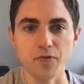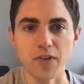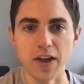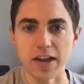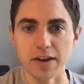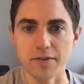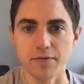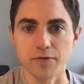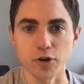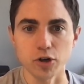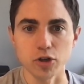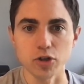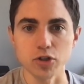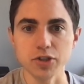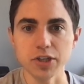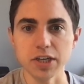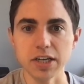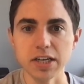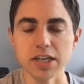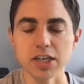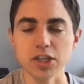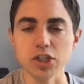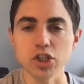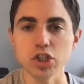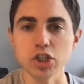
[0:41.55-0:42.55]
favors
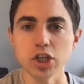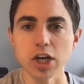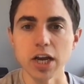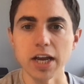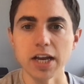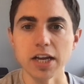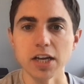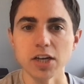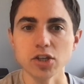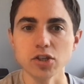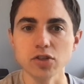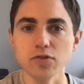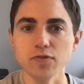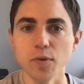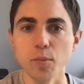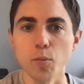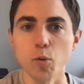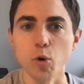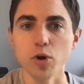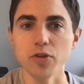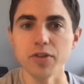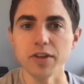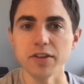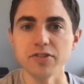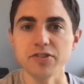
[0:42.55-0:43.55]
in exchange for
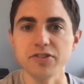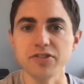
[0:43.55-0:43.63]
more than